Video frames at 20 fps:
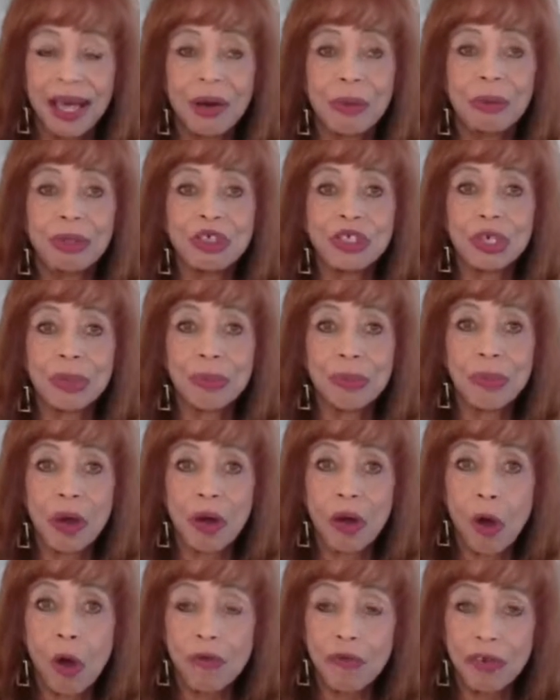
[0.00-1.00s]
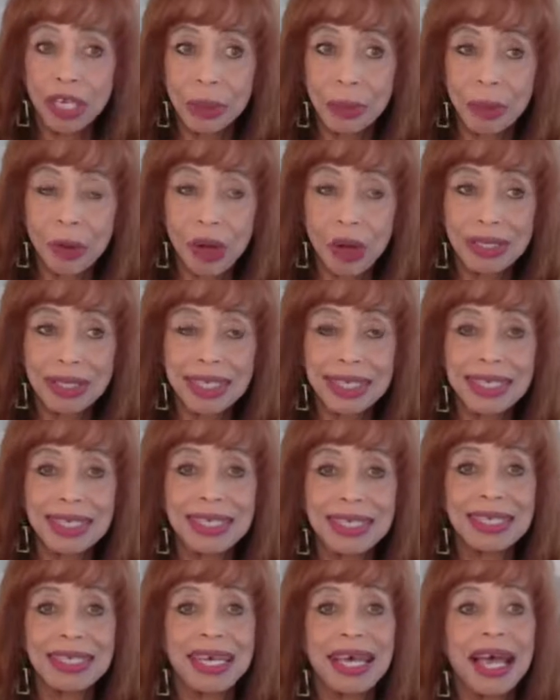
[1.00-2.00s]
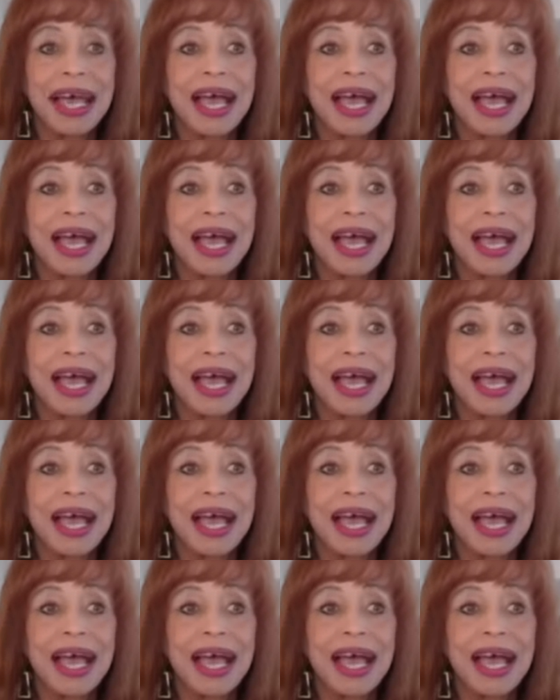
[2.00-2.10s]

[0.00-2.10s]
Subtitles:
which are overly processed